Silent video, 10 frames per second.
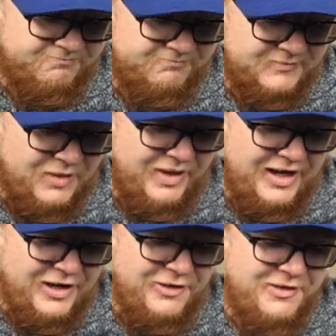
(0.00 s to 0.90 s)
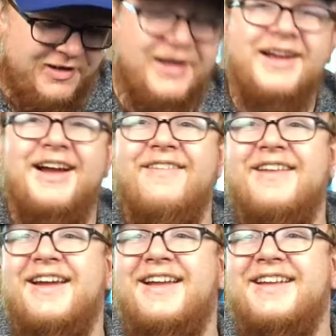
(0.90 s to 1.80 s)
There we go. And
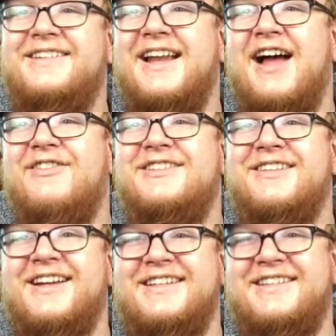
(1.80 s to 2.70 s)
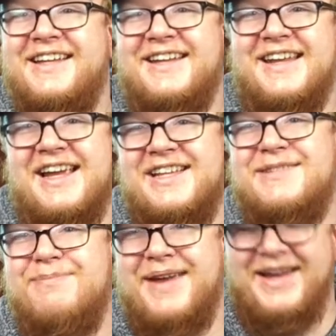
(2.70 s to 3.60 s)
then it's going to have select
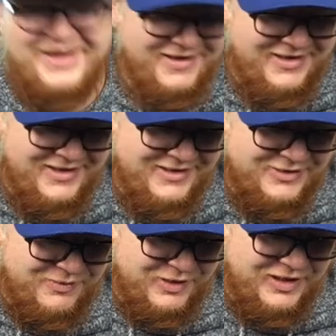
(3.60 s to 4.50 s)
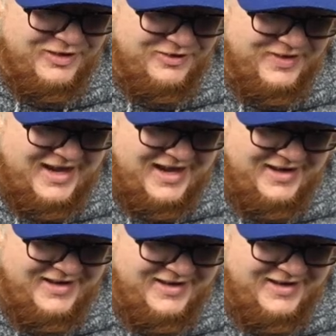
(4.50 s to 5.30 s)
attendees, me. So we're going to do that.